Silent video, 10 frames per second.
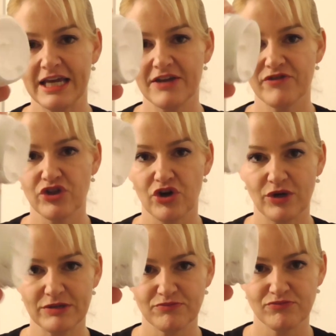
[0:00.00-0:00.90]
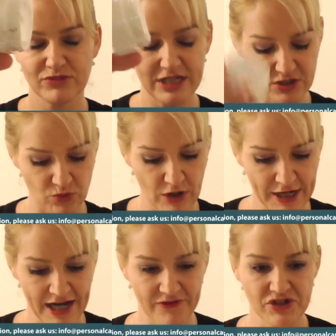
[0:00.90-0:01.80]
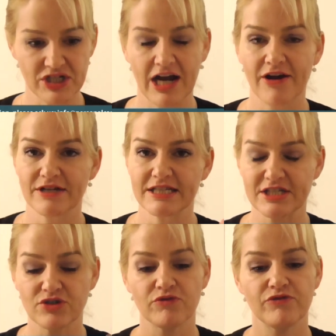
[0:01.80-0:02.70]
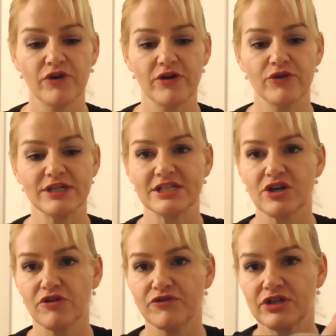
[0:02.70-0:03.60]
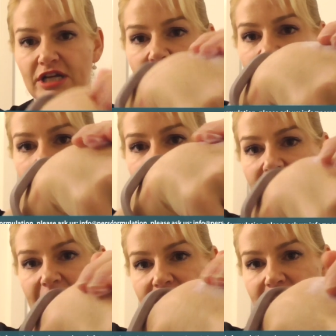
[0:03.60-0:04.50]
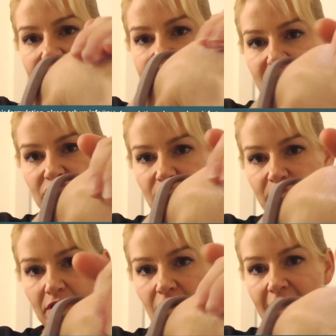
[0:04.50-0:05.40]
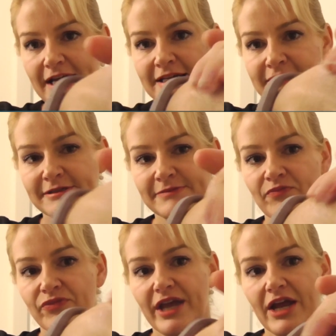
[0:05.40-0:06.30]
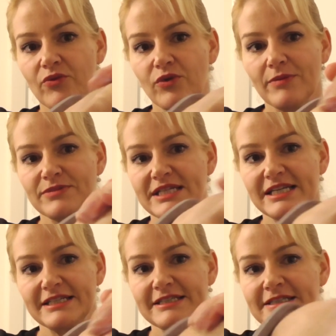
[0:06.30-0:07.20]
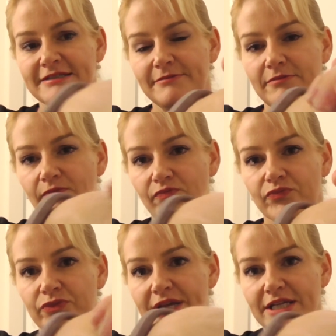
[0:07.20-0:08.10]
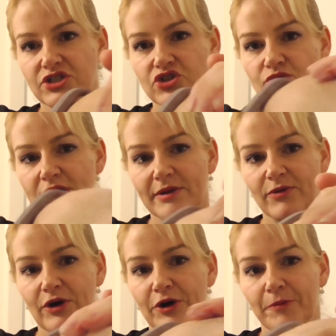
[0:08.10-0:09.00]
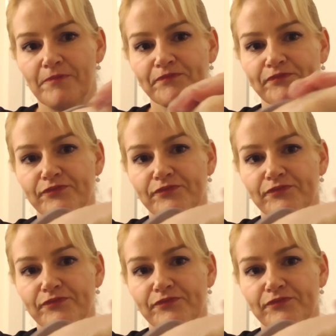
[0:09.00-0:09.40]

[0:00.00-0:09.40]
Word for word: Even though it doesn't run out of a jar, it's still very, very soft, easy to apply, and rubs in extremely well.